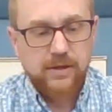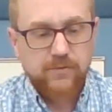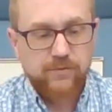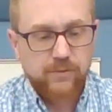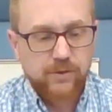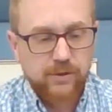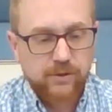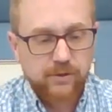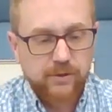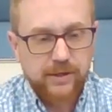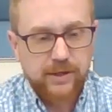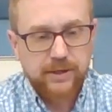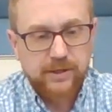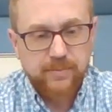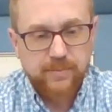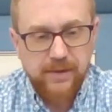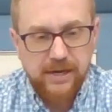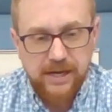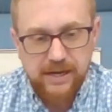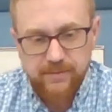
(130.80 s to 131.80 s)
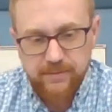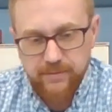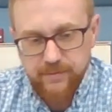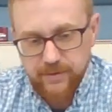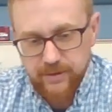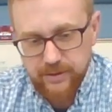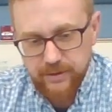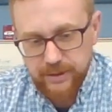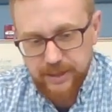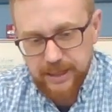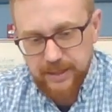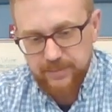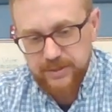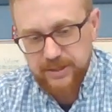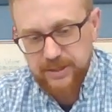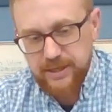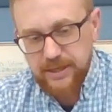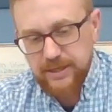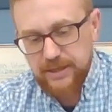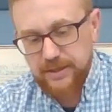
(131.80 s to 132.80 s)
If we look at the bottom of our
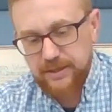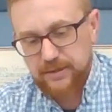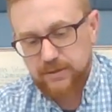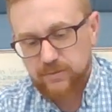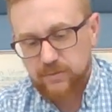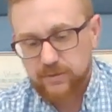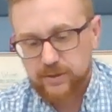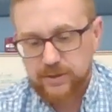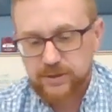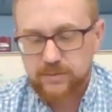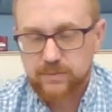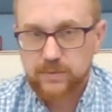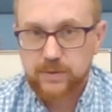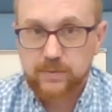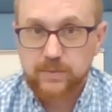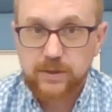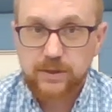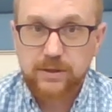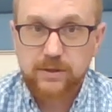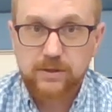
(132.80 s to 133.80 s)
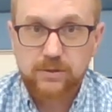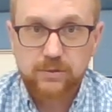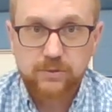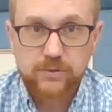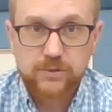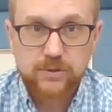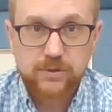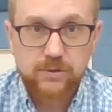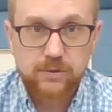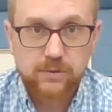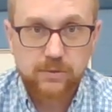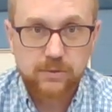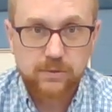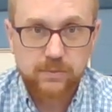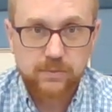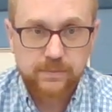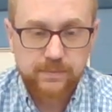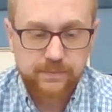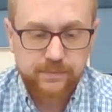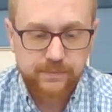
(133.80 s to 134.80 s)
lamp socket, the reason we need those
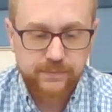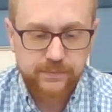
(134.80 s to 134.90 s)
two,